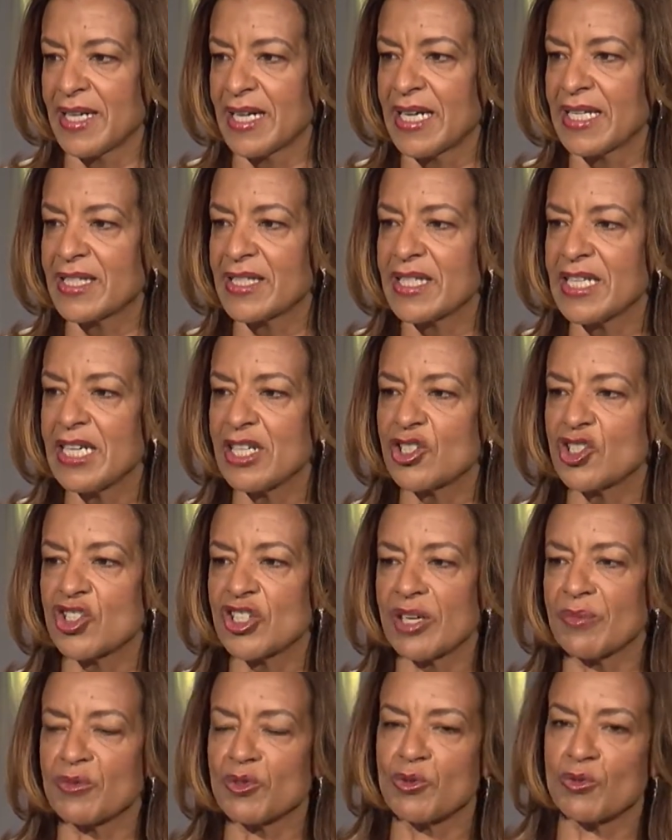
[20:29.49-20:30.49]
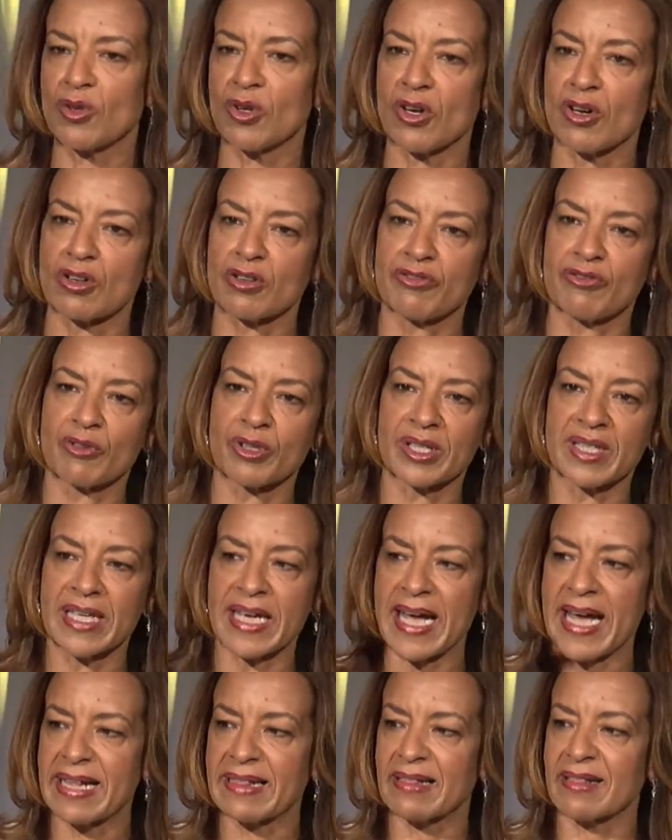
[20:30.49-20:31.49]
Teach them to long for the
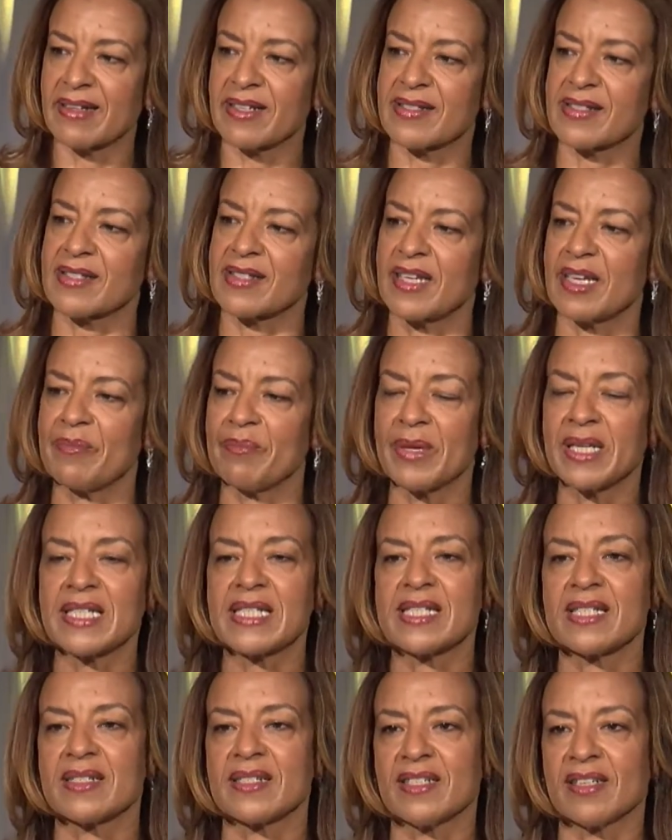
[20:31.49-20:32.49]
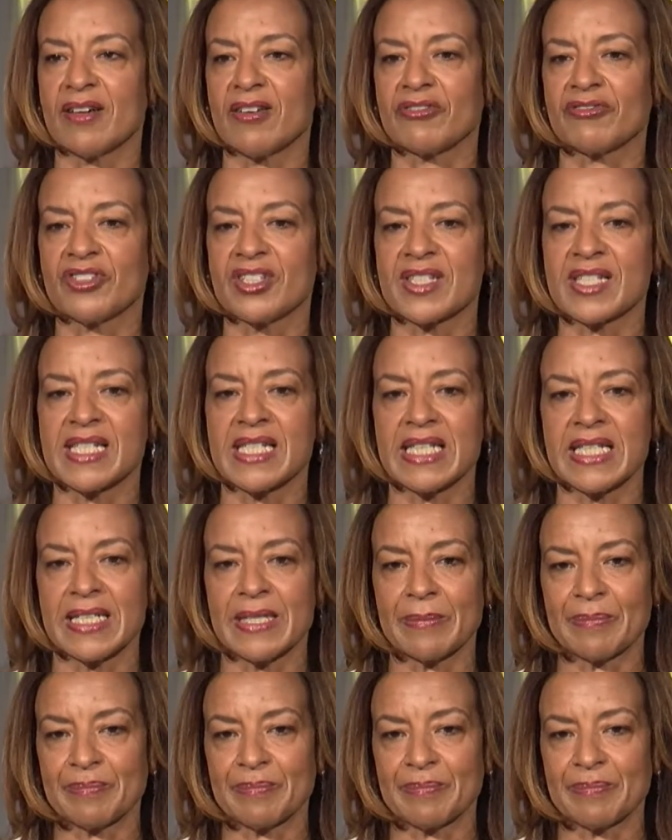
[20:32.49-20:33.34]
endless immensity of the sea."